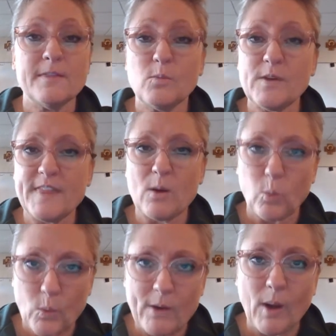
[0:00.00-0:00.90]

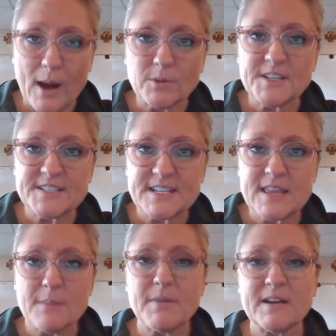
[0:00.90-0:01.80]
we were able to see
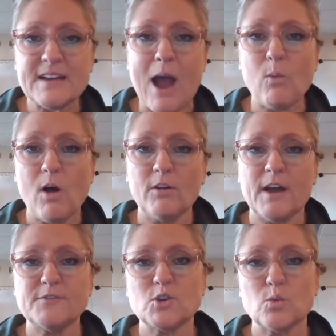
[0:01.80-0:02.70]
them, but not well
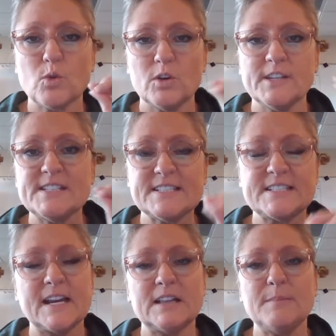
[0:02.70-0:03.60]
enough to really
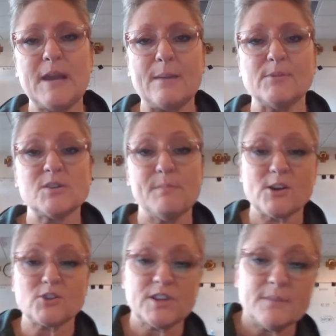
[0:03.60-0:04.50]
distinctly be able to
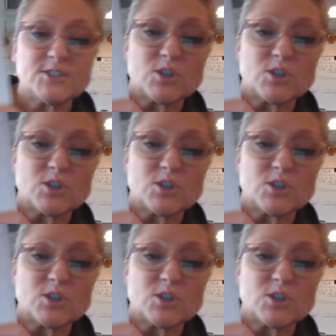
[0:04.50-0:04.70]
measure them.